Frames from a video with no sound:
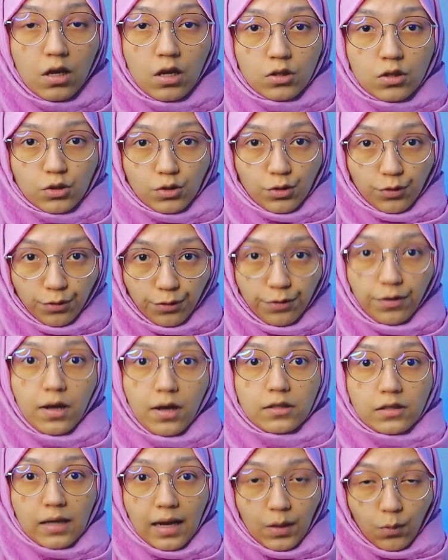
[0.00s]
So
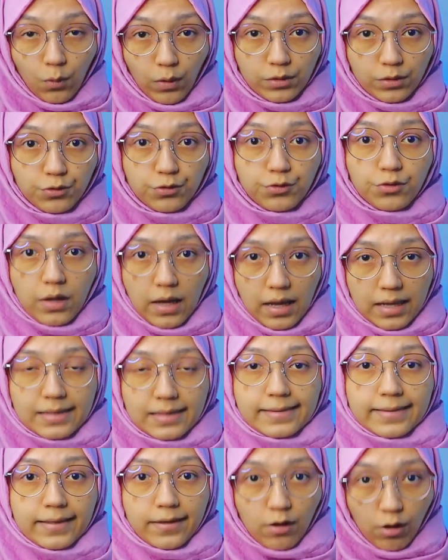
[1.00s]
I want you to
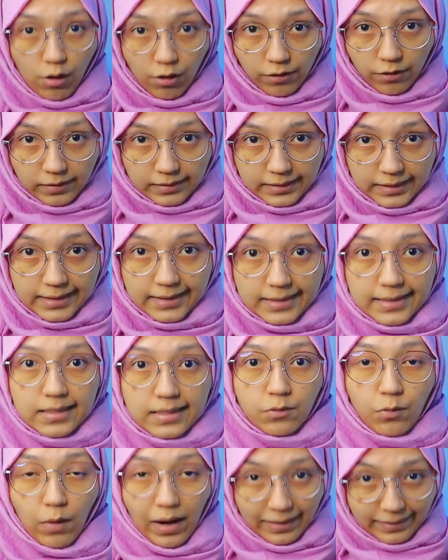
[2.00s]
answer all of these
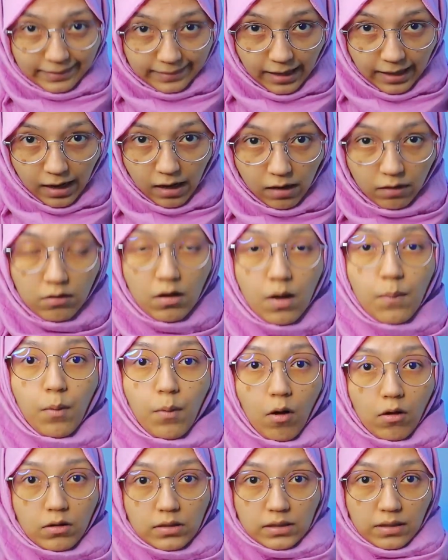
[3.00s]
right now.
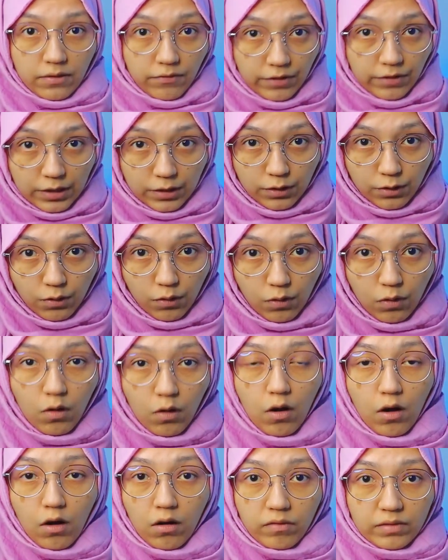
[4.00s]
Pause the video
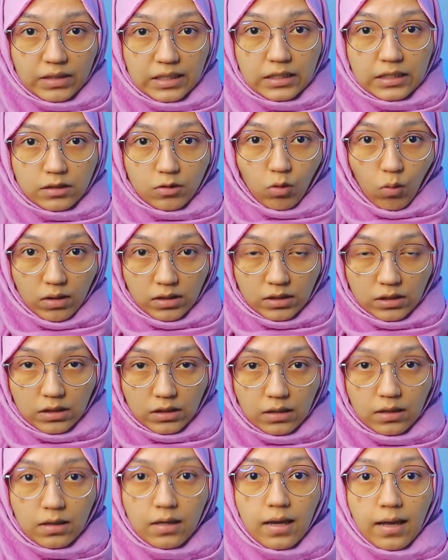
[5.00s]
of each
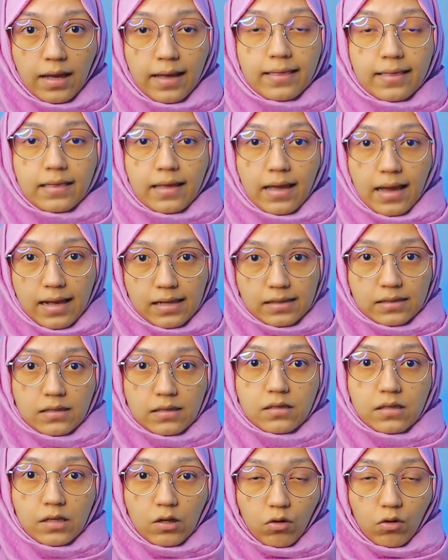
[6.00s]
question and then answer
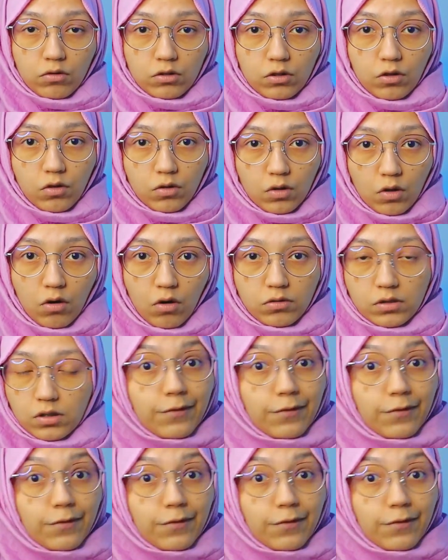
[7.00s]
it on your notes.